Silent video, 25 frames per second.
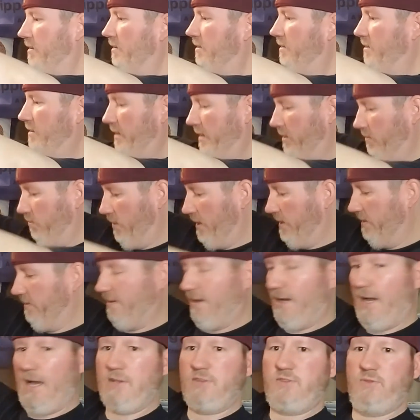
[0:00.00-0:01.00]
And one
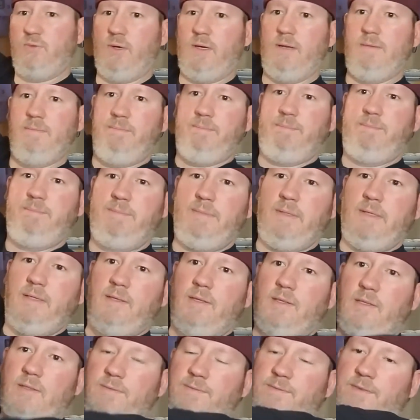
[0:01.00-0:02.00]
last one, big
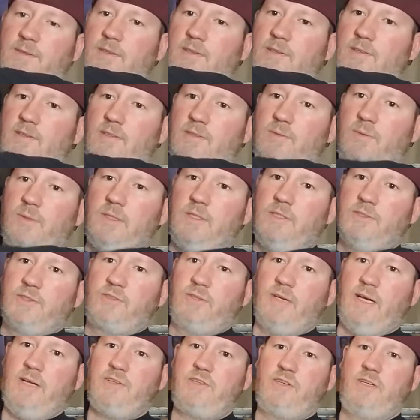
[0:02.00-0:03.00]
old full wool
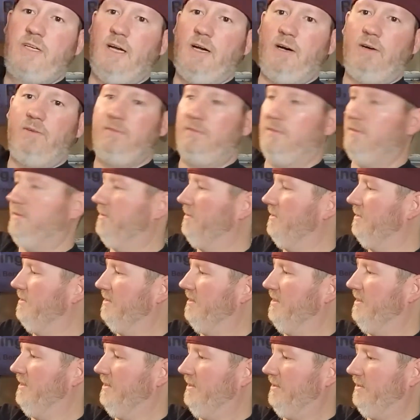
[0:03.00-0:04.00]
trench coat.
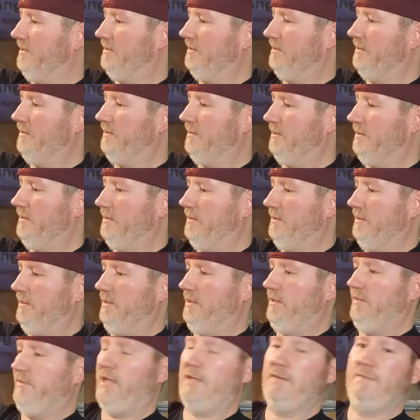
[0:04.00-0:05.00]

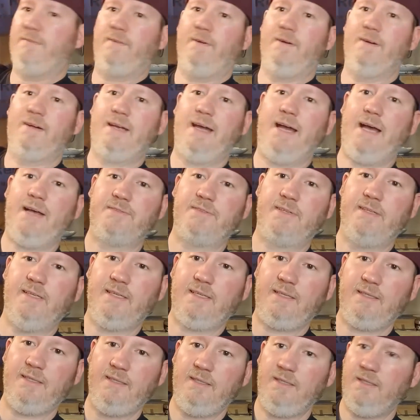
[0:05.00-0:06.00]
Another
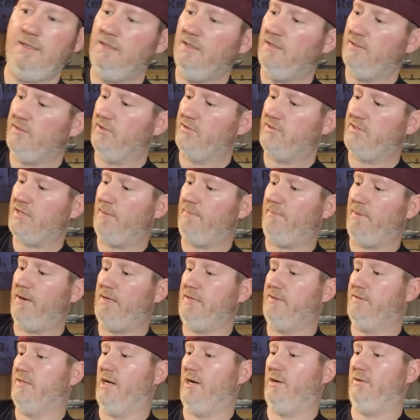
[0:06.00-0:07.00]
Forecaster. So
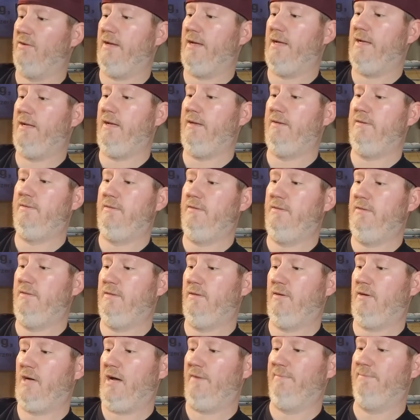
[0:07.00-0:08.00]
somebody donated,
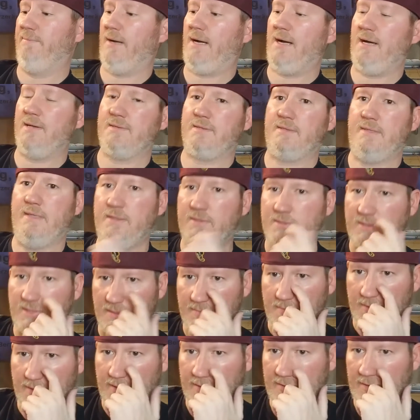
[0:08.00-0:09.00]
of Boston,
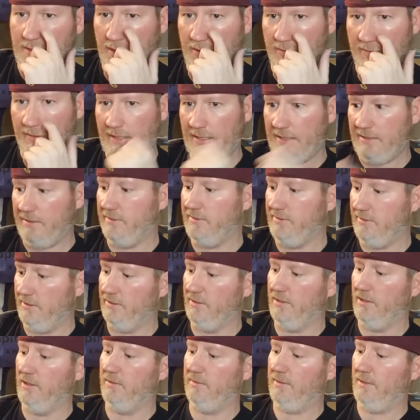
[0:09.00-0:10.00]
somebody donated, you
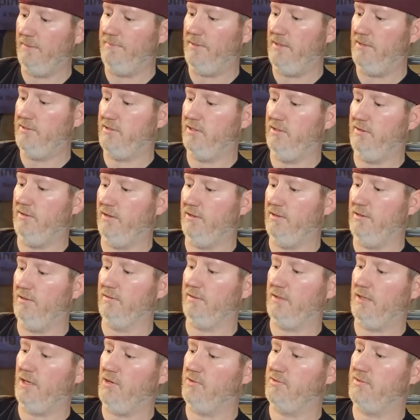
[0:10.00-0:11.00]
know, a bunch of their
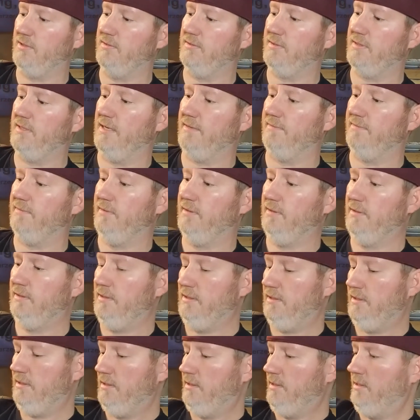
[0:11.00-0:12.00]
old coats and stuff.
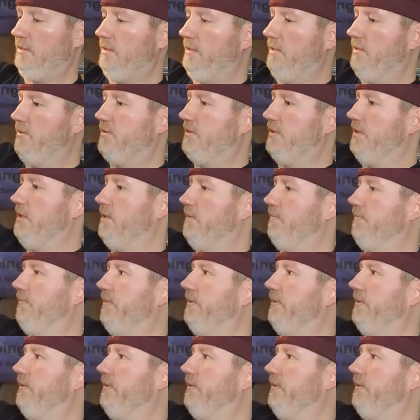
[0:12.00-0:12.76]
And so,